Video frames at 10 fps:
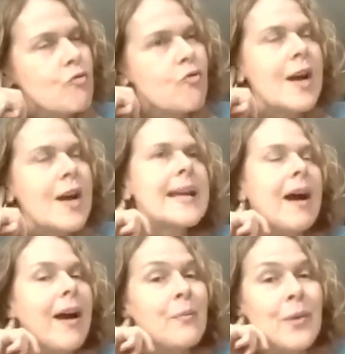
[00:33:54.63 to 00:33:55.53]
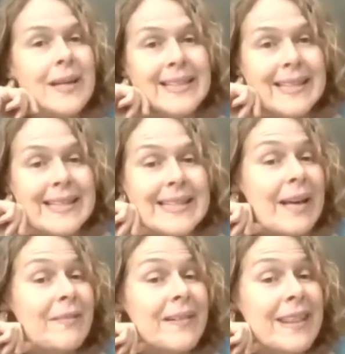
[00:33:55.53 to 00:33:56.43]
right now I'm writing the
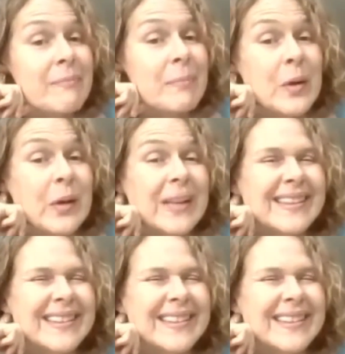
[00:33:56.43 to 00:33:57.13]
7th book